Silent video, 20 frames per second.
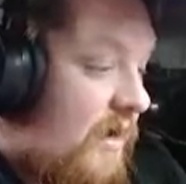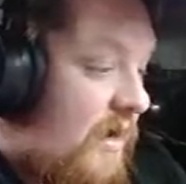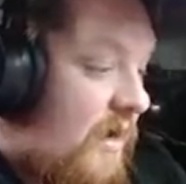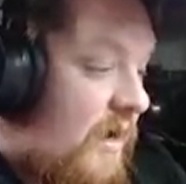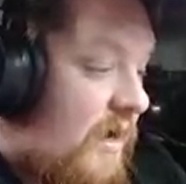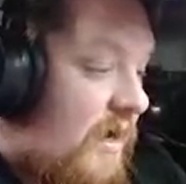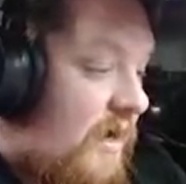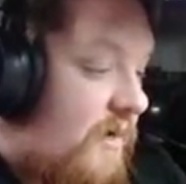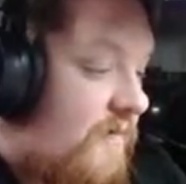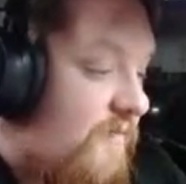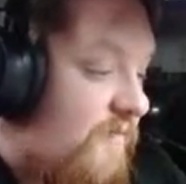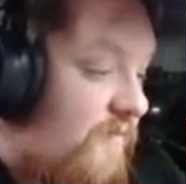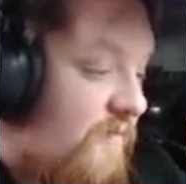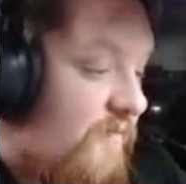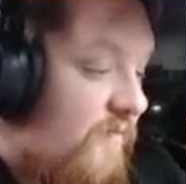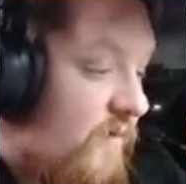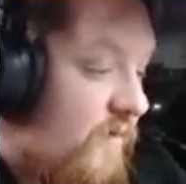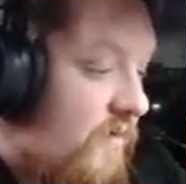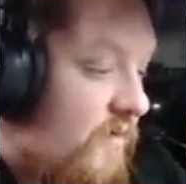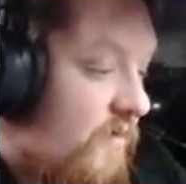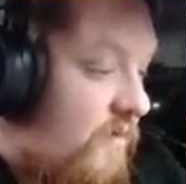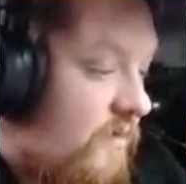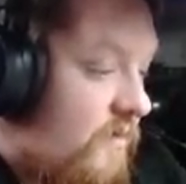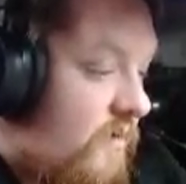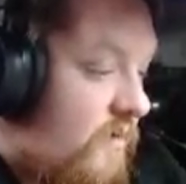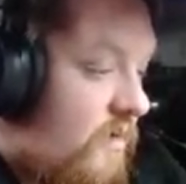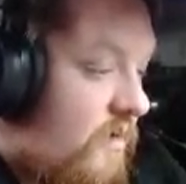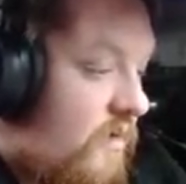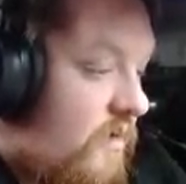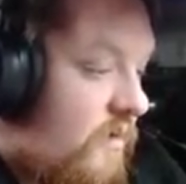uh,
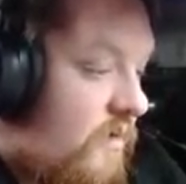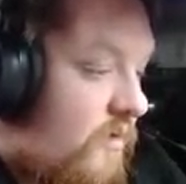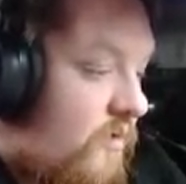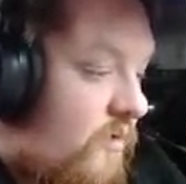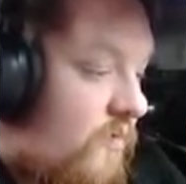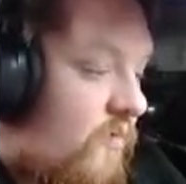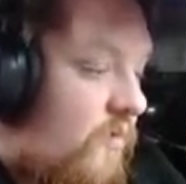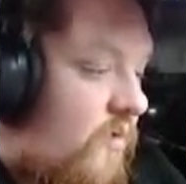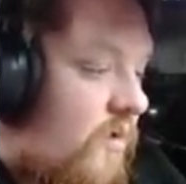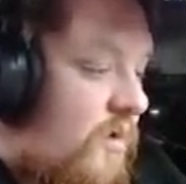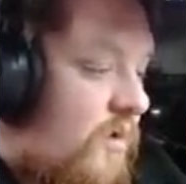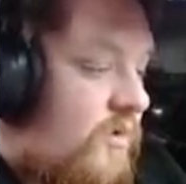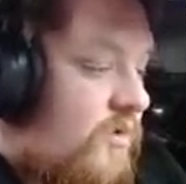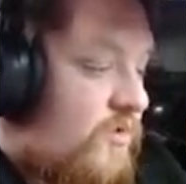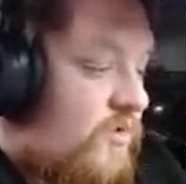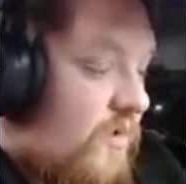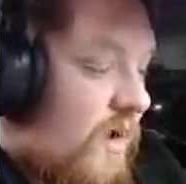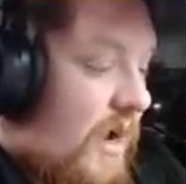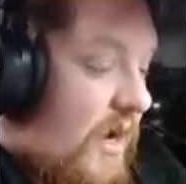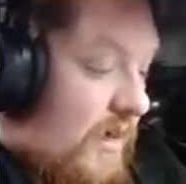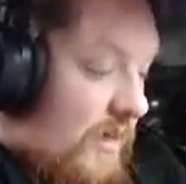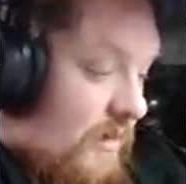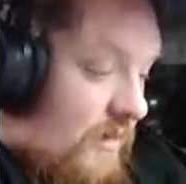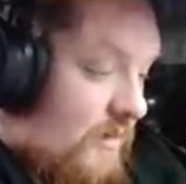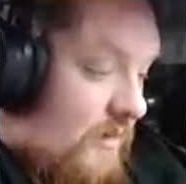Numeron Dragon.